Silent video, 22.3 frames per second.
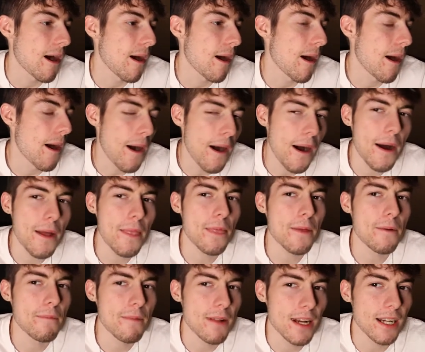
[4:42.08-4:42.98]

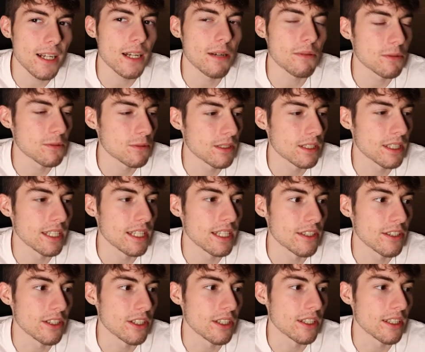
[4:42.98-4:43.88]
on the Black Ops 1
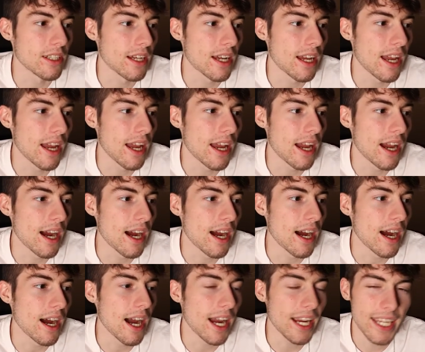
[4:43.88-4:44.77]
engine.
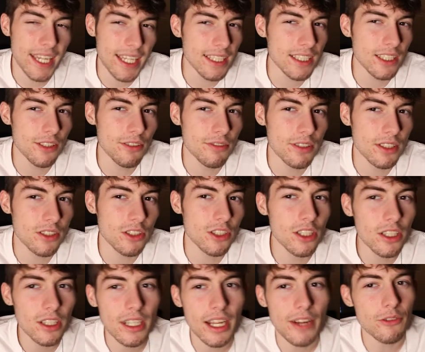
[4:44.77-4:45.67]
I can't tell if it's
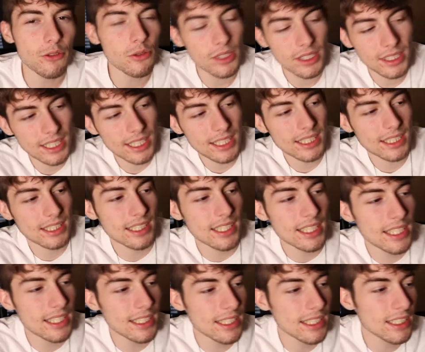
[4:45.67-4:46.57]
good. Everyone says it's
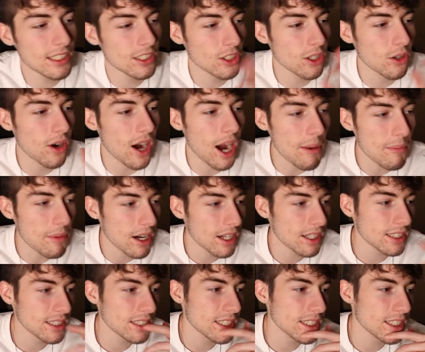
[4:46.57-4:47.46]
easy, so I'm
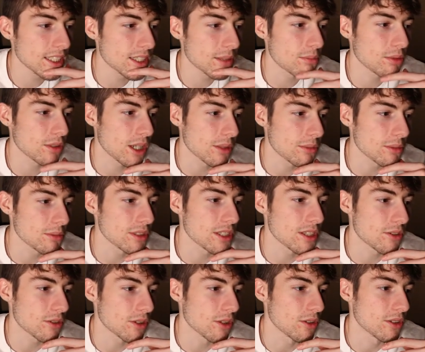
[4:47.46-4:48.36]
honestly gonna
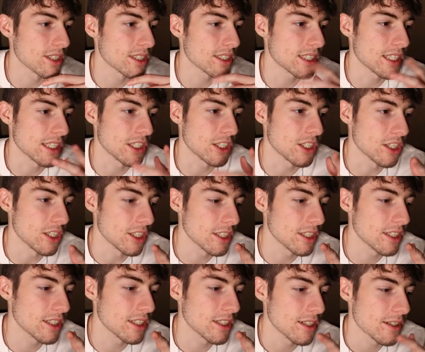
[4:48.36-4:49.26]
probably throw this in
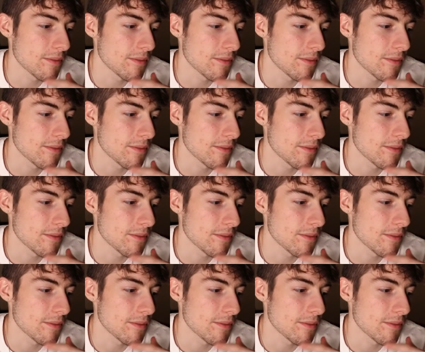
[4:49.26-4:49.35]
good,